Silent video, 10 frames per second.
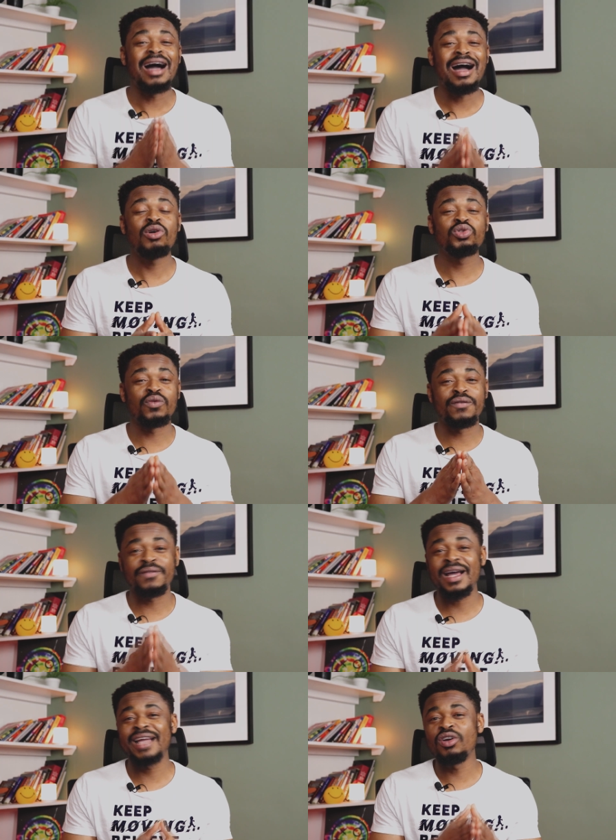how to
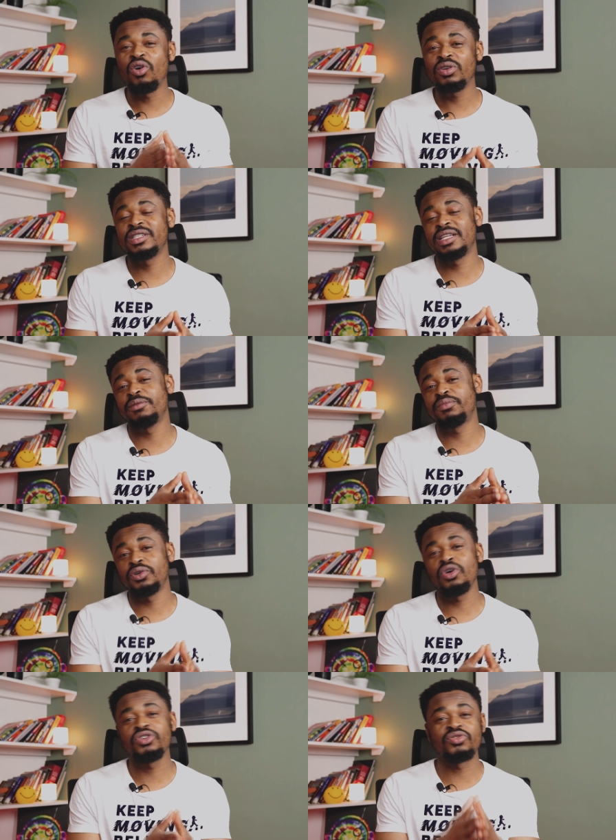find hot selling
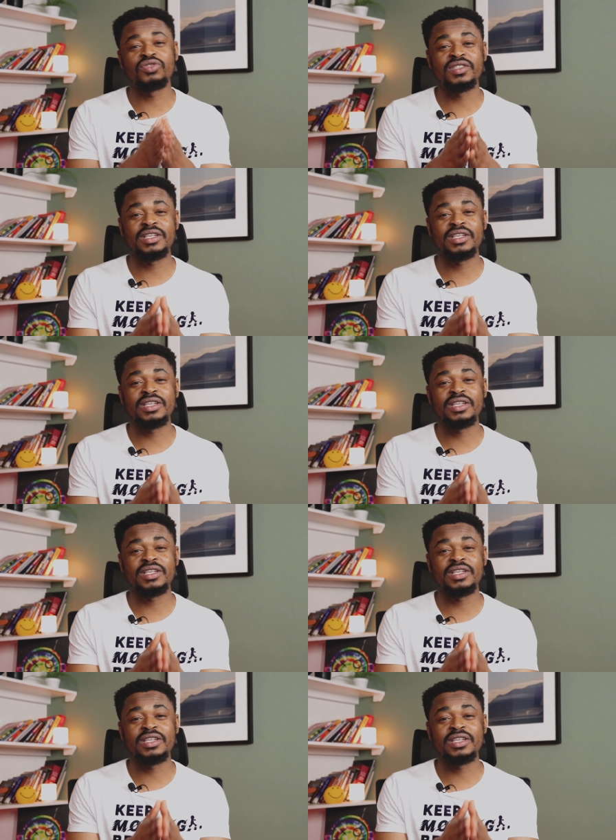products to